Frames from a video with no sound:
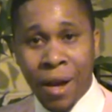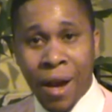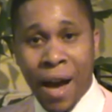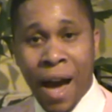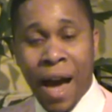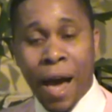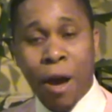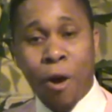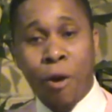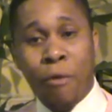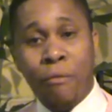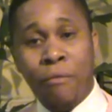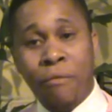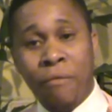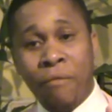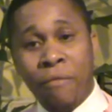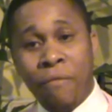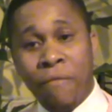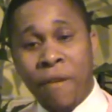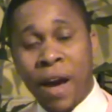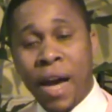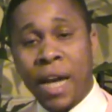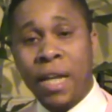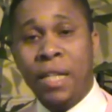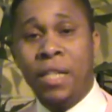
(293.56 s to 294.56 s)
I often
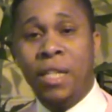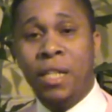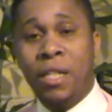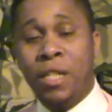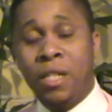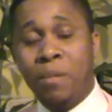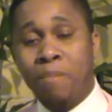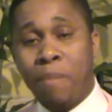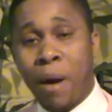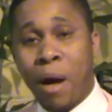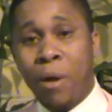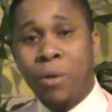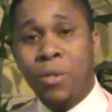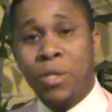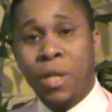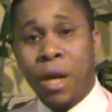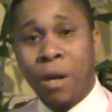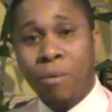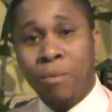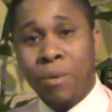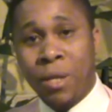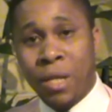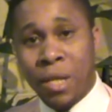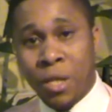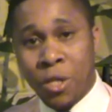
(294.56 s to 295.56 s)
find in
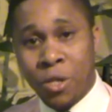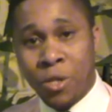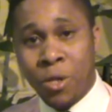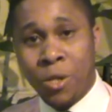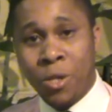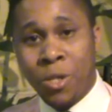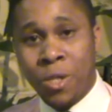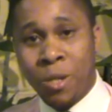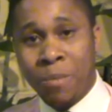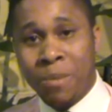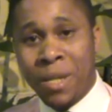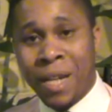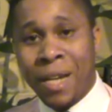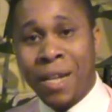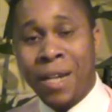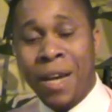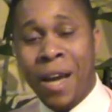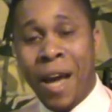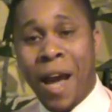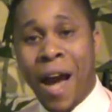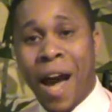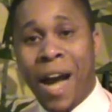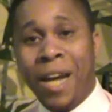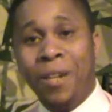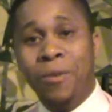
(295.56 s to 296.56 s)
spousal relationships, and
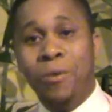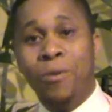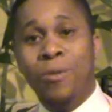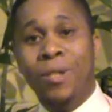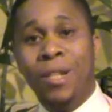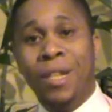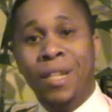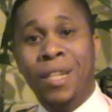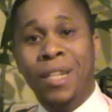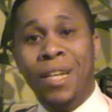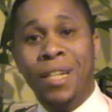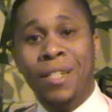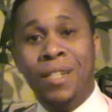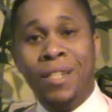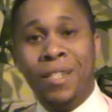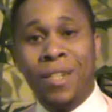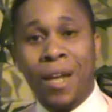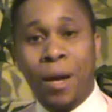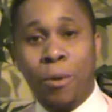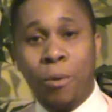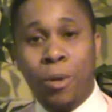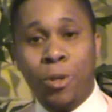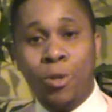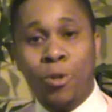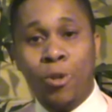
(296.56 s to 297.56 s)
I know the ladies
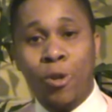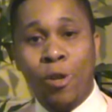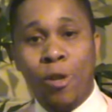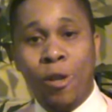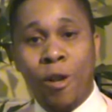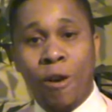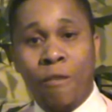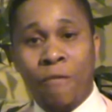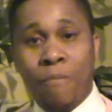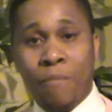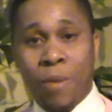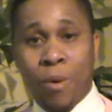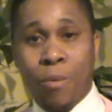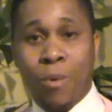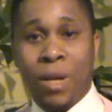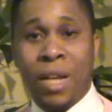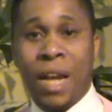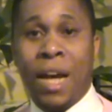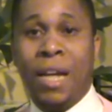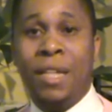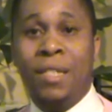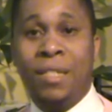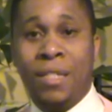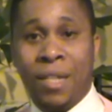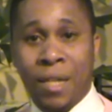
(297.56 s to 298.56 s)
are going to love me when
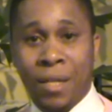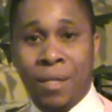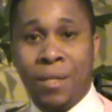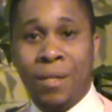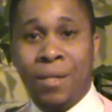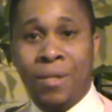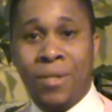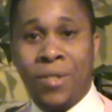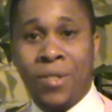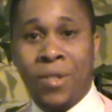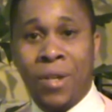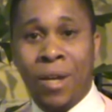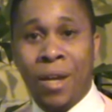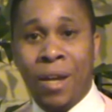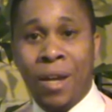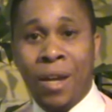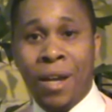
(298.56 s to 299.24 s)
I say this,